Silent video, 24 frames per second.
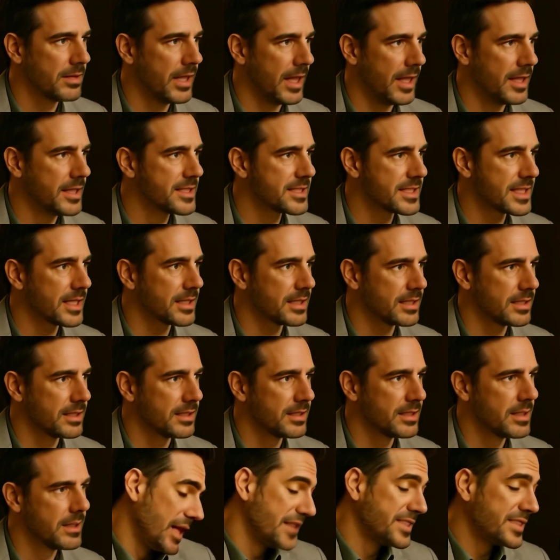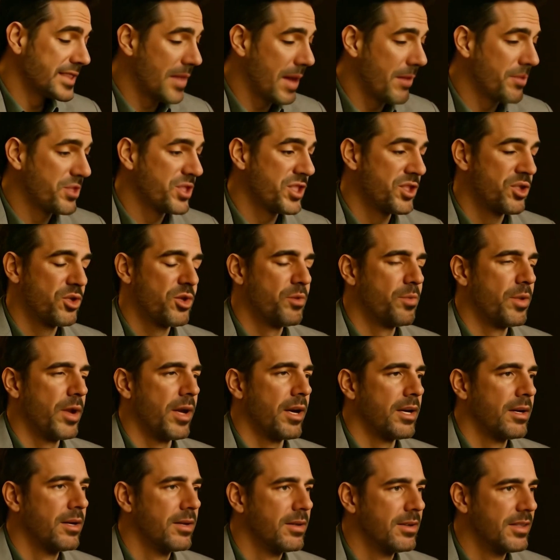Yeah, exactly. Enzymes in your
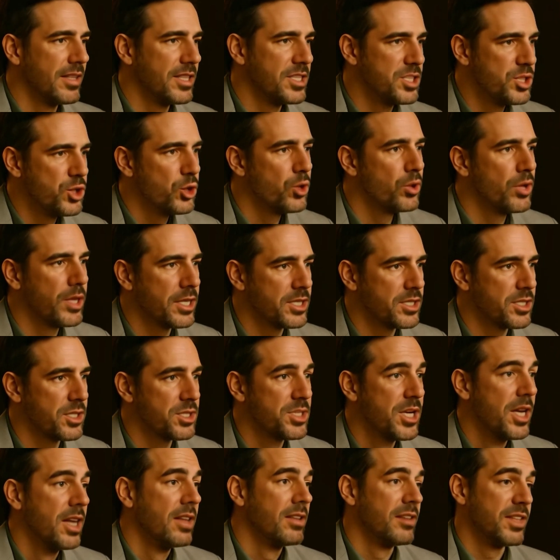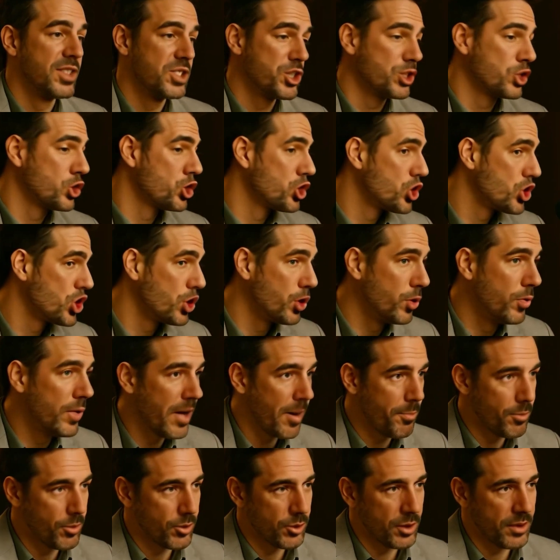blood. These nucleuses, they just chew it
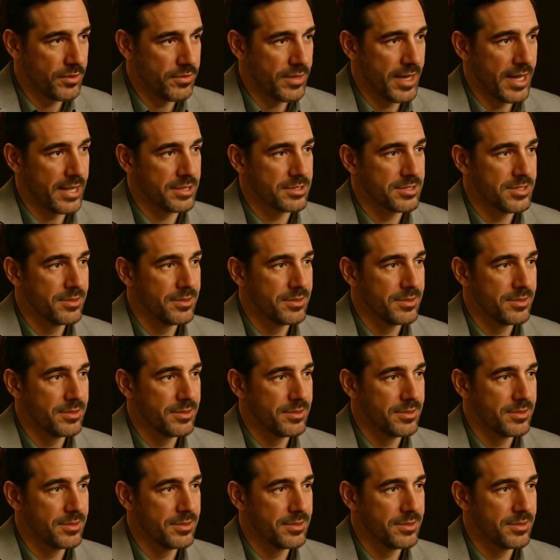up really fast.